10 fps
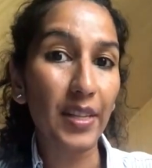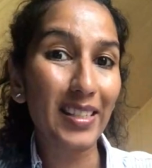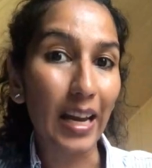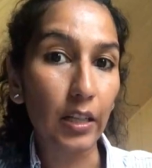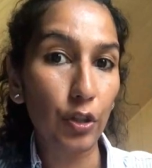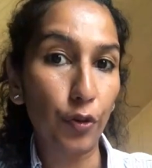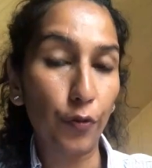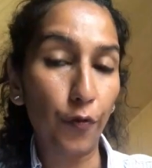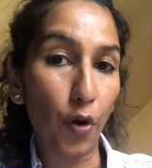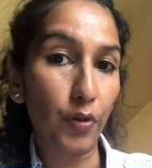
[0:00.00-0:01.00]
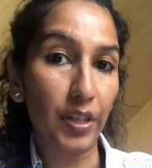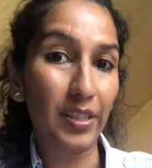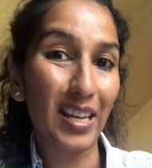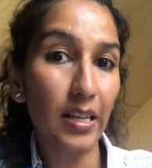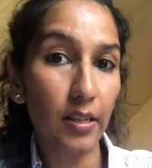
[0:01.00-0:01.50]
sector
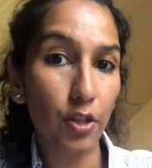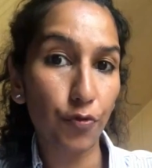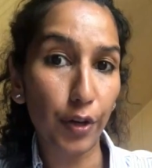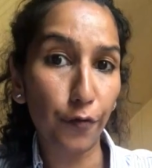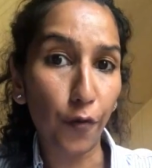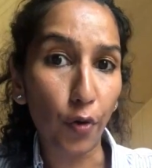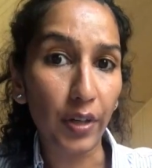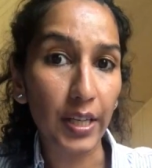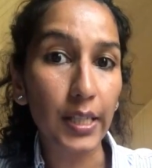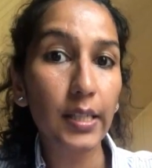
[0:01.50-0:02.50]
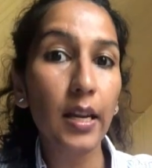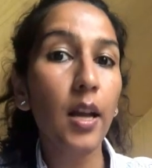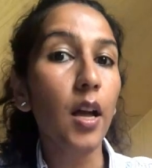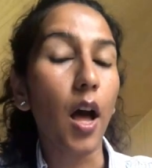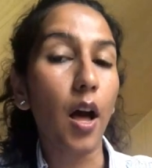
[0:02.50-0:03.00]
focused, industry focused
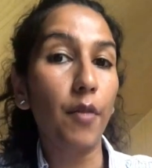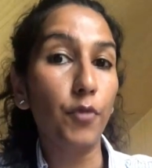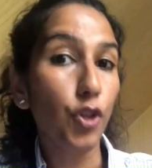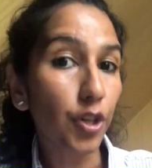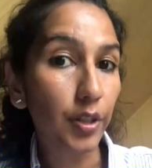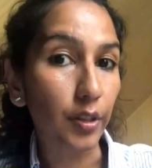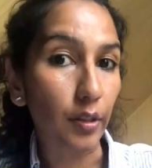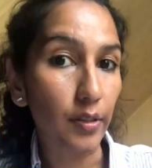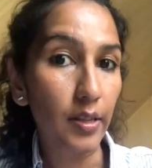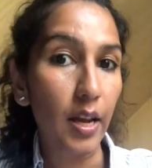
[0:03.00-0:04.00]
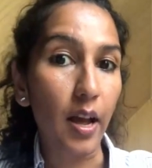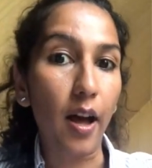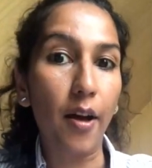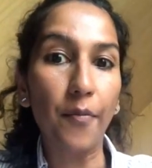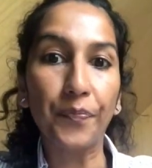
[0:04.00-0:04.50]
journals.
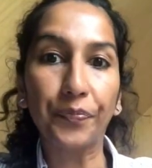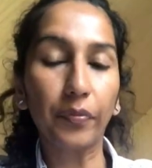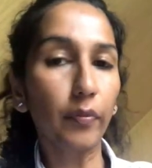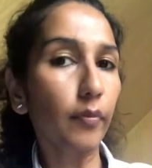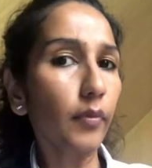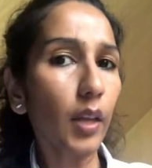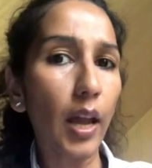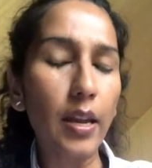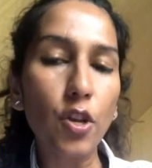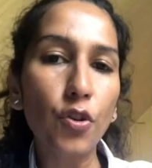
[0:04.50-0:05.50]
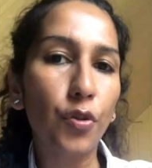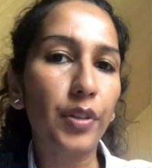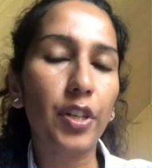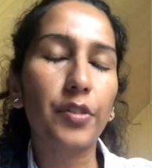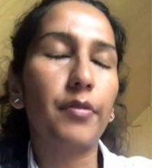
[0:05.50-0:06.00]
And you know,
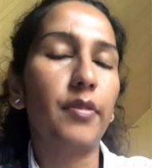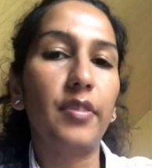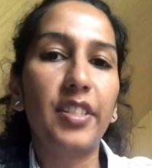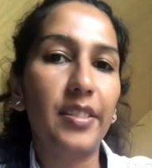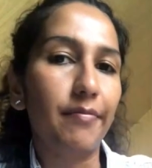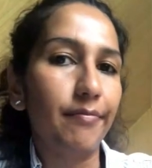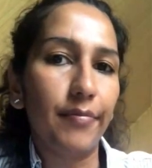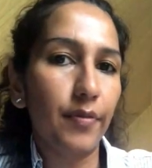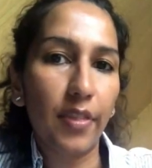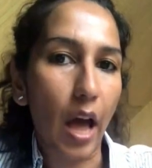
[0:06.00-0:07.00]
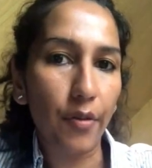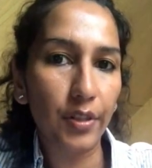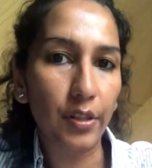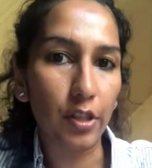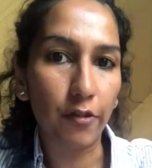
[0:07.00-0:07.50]
there's
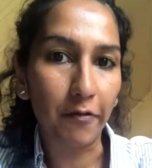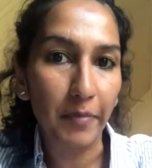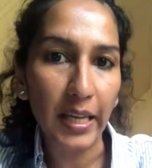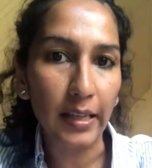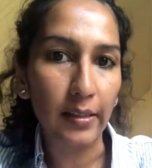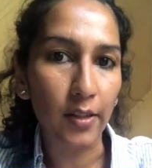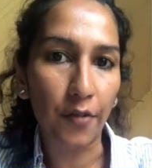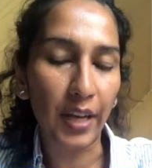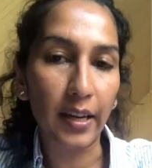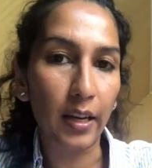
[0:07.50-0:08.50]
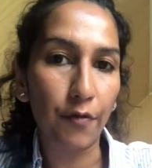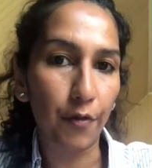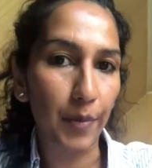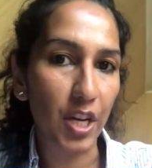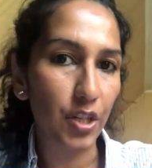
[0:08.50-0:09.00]
thousands of means of getting
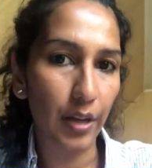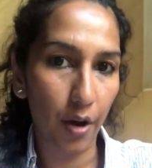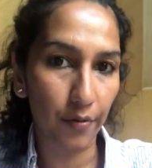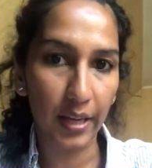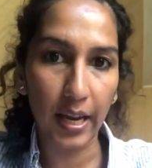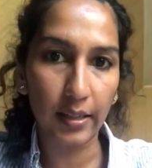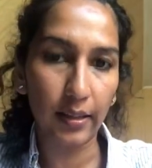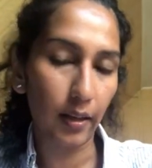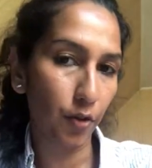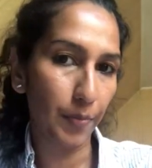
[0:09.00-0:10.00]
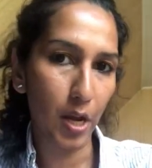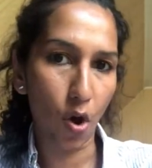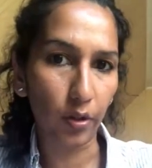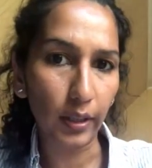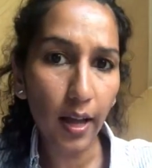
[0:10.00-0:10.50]
information nowadays. It could be
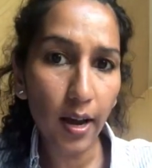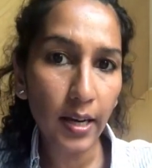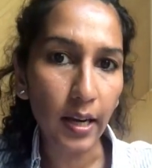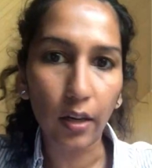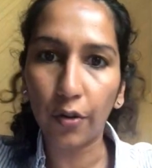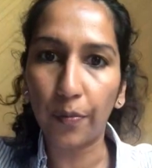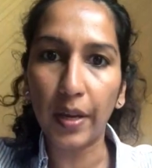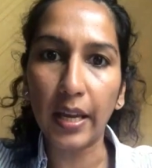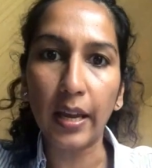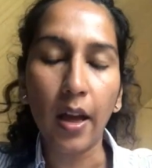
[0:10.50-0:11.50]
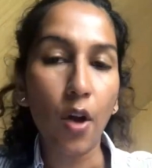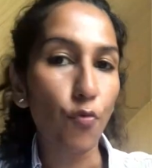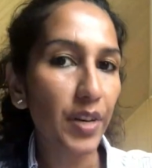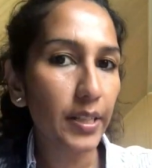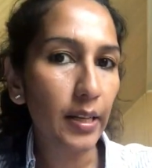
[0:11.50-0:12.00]
online, it could be
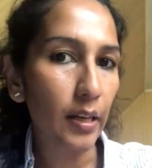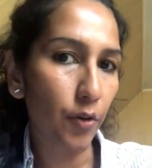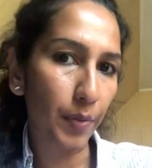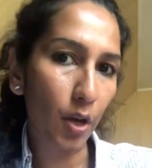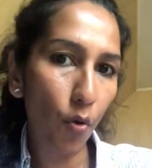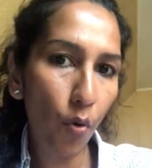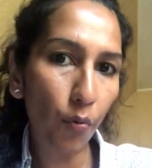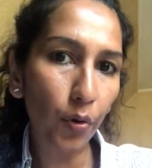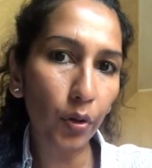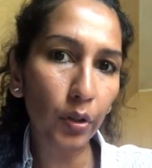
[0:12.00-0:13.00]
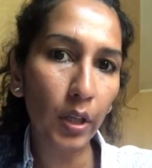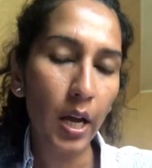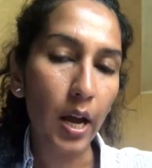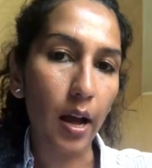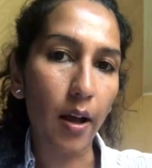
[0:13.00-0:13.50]
written, it could be oral.
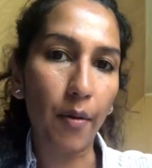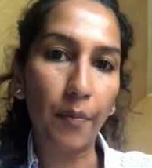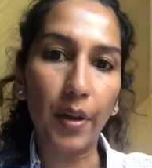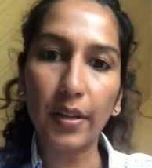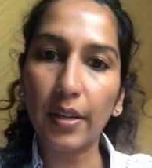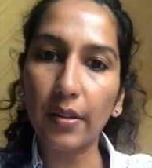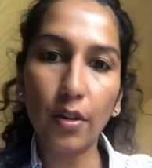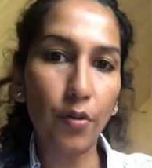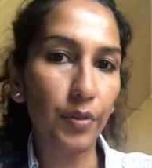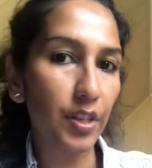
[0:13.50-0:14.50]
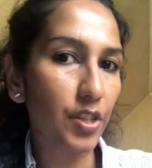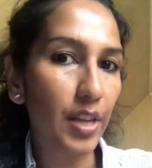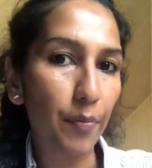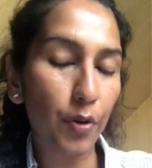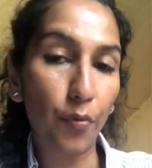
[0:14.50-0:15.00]
You know, there's
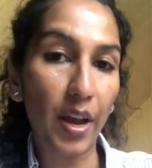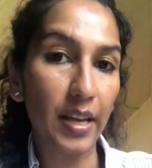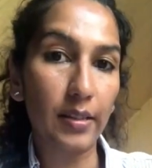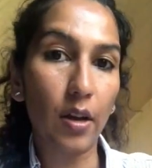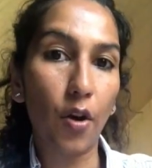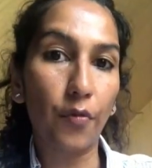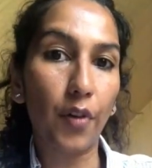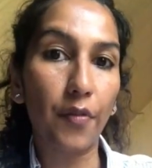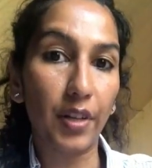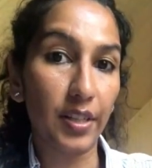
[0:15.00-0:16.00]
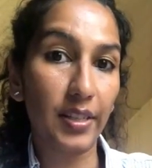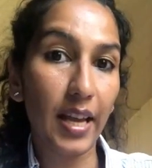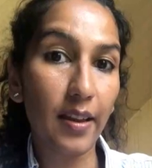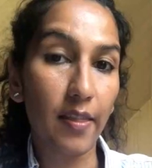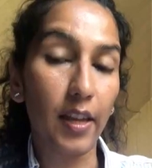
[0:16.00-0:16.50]
separate ways of
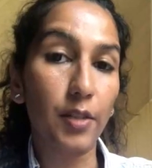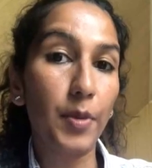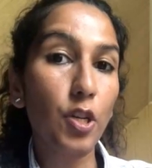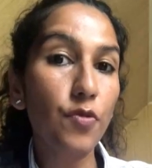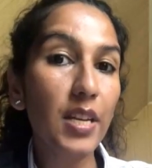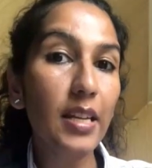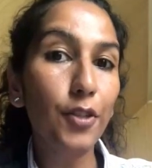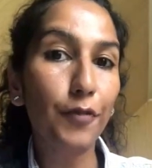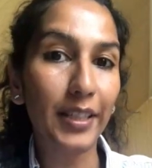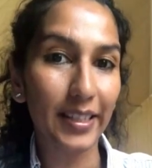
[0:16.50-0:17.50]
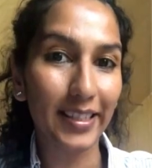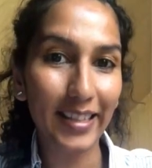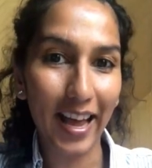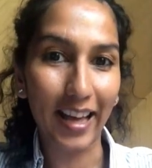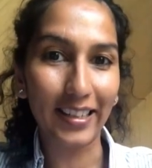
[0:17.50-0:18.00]
understanding things, but you need to
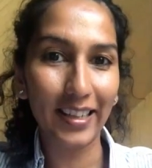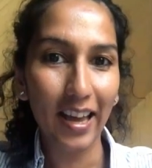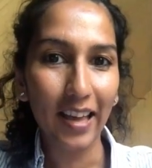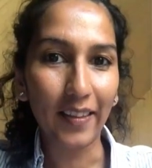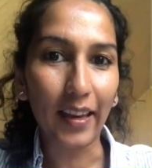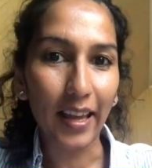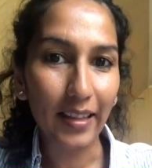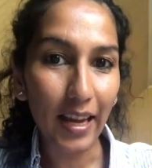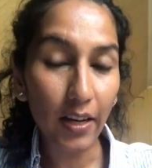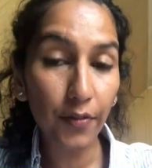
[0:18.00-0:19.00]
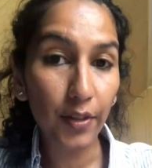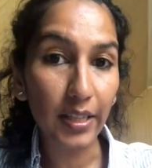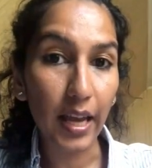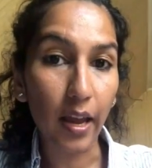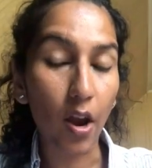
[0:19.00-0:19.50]
understand that at the end of the
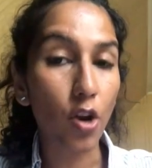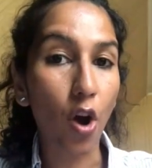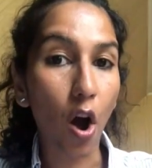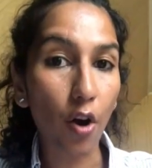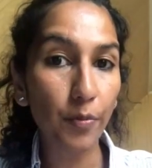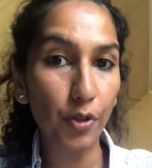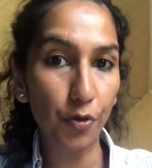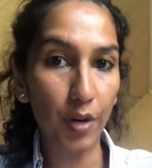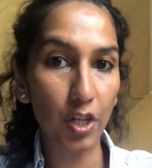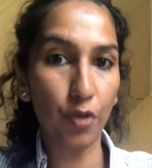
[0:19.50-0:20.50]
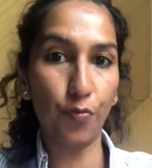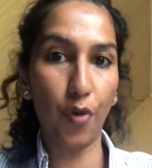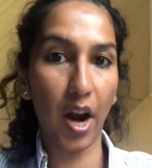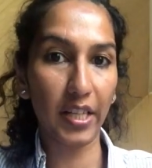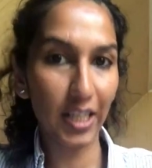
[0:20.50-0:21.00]
day, an arbitration
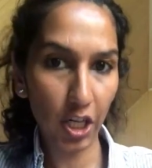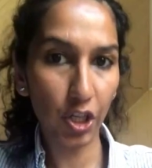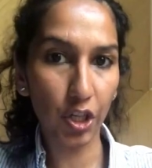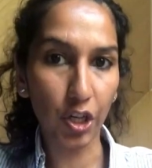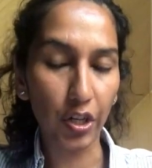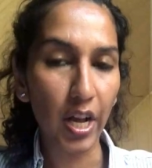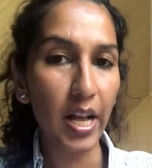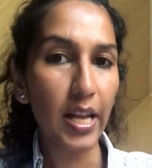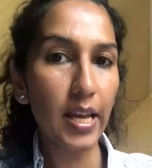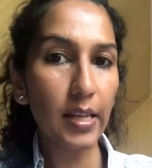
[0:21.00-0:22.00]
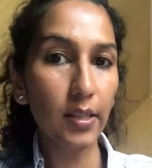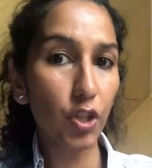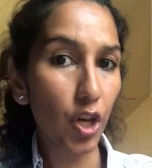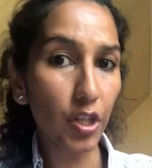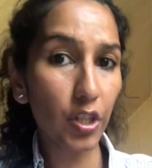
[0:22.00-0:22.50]
practitioner is
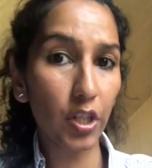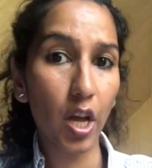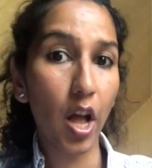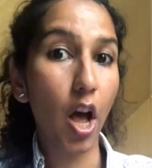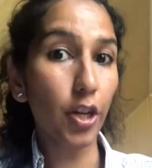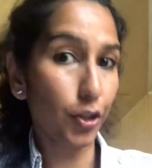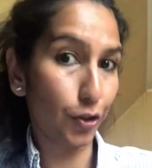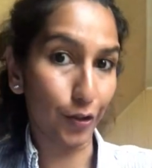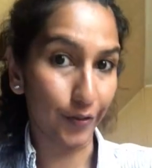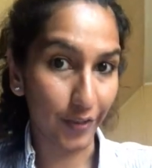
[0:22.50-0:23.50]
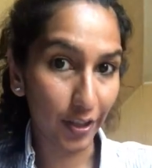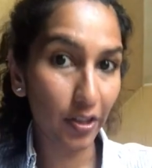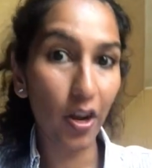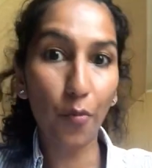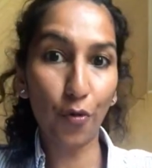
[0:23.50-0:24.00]
just a
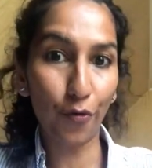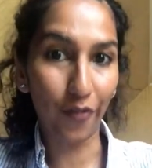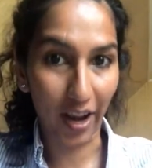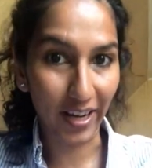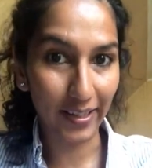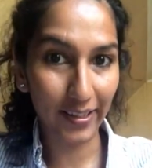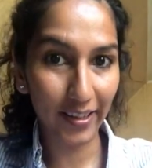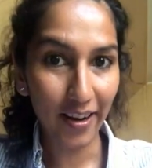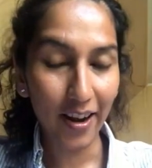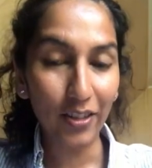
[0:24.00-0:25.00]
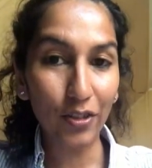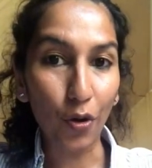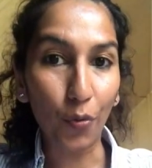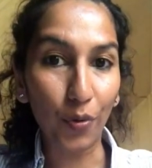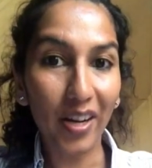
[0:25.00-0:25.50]
service provider.
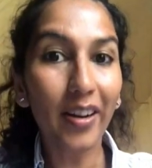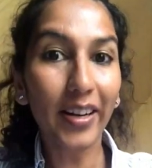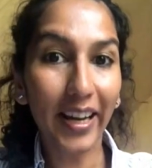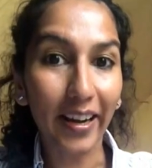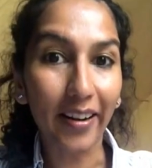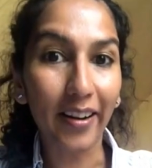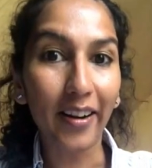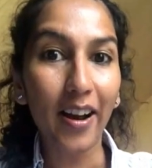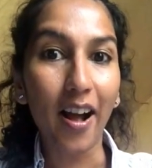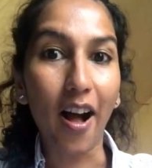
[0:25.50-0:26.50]
So we are here